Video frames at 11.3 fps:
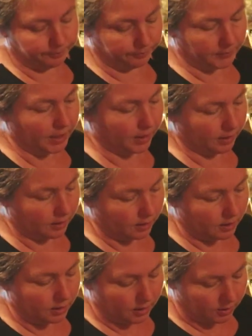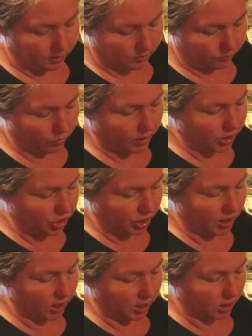Man, one
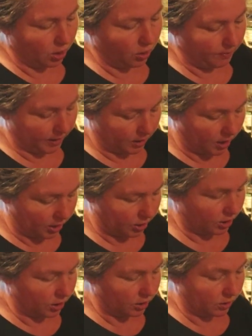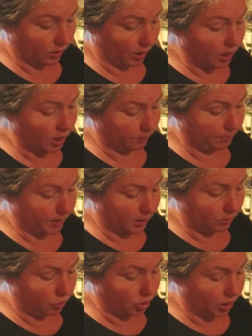chicken. Oh my gosh, they got
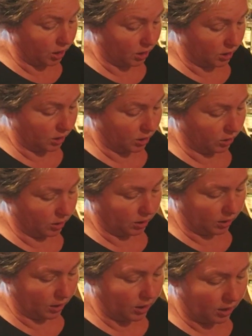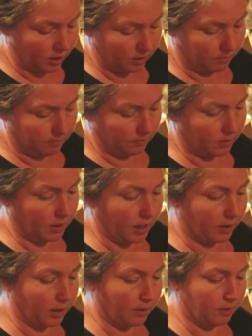big chickens here. They got, the guy
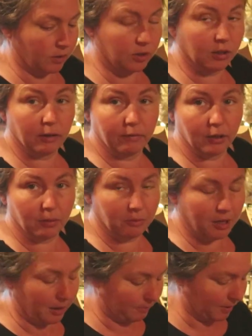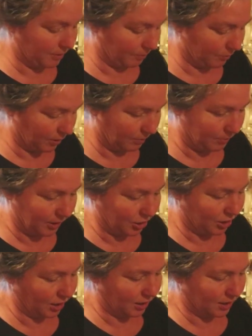that delivered them got me some really big
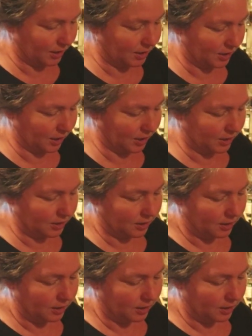chickens. That's nice.